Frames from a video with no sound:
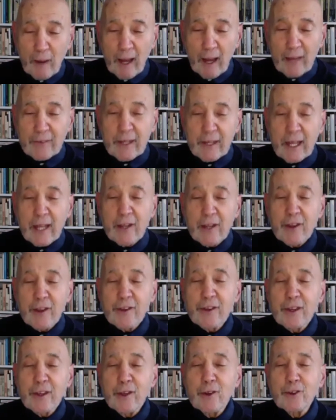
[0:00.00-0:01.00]
by the
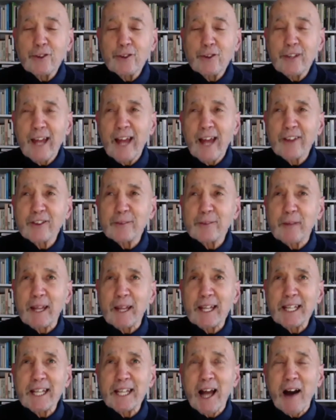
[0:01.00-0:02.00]
enthusiasm
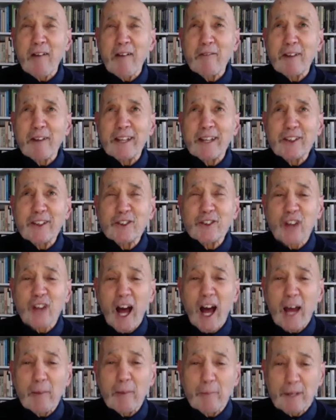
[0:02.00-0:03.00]
and love and
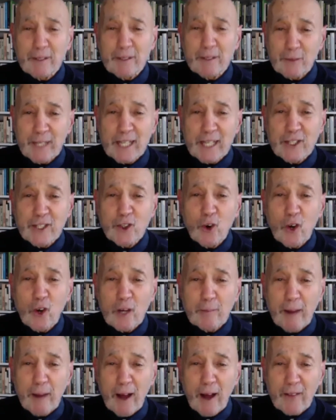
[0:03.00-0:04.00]
excitement when they talk
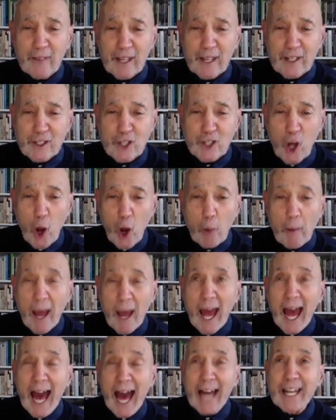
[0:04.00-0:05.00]
about their job
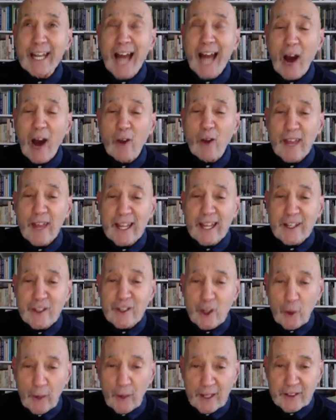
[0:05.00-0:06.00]
and how they
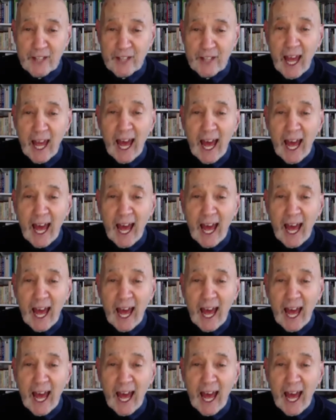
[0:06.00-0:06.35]
do it.